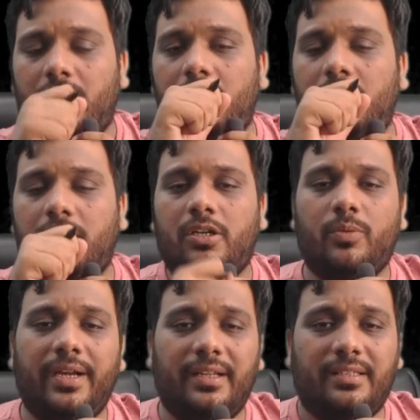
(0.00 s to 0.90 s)

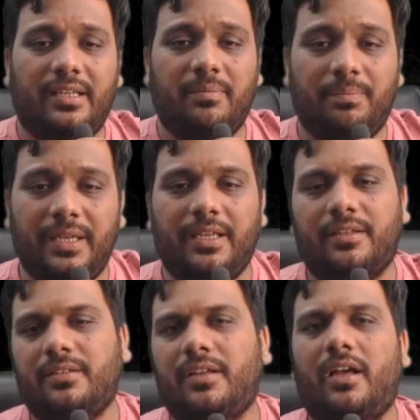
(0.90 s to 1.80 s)

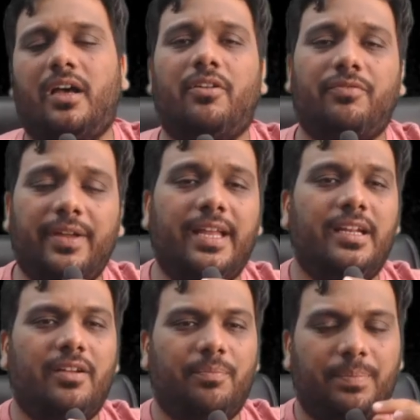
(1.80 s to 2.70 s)
23B,
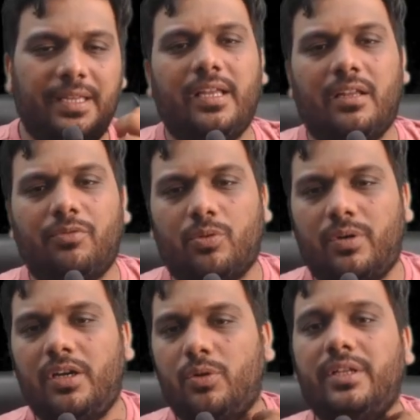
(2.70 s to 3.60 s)
when peer
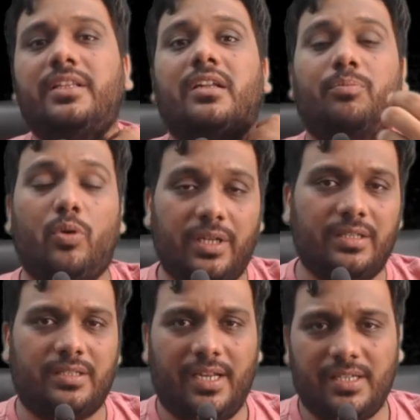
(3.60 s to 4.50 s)
reviewer during the reporting
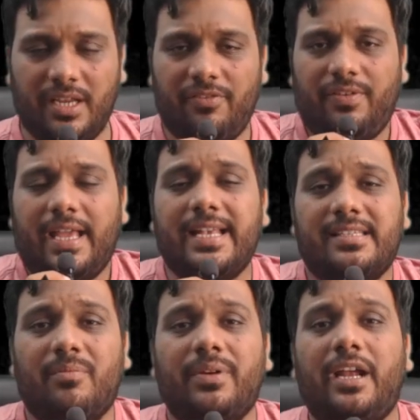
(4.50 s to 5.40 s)
stage, if he has
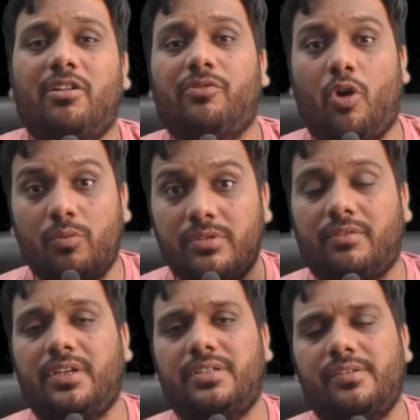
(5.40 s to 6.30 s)
some kind of
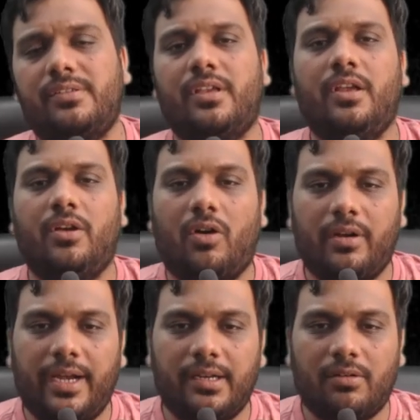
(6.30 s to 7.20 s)
observations, all
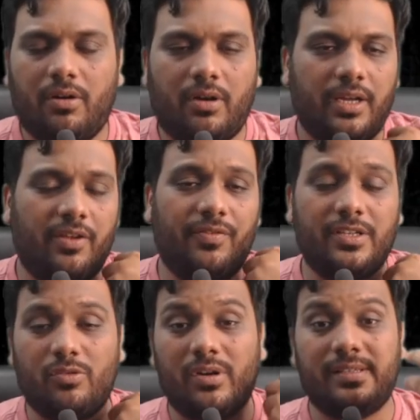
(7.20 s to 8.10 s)
right, or if he
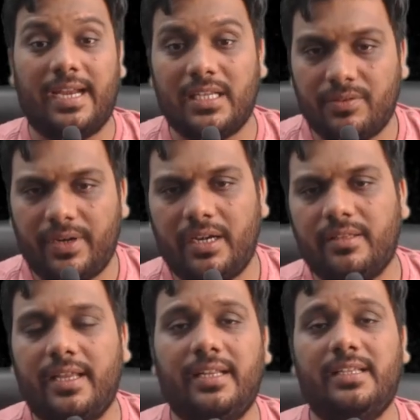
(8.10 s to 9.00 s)
is not
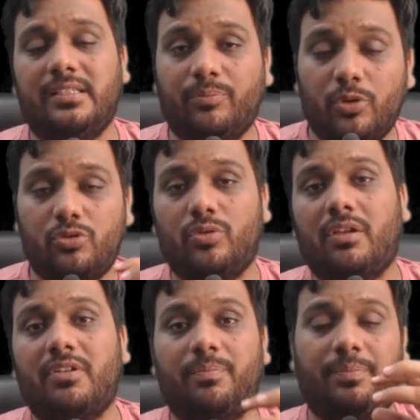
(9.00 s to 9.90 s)
satisfied, then he is supposed to
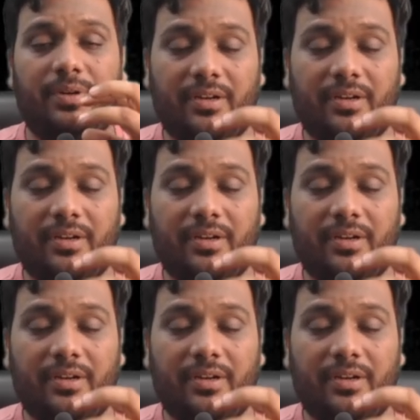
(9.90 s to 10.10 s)
give a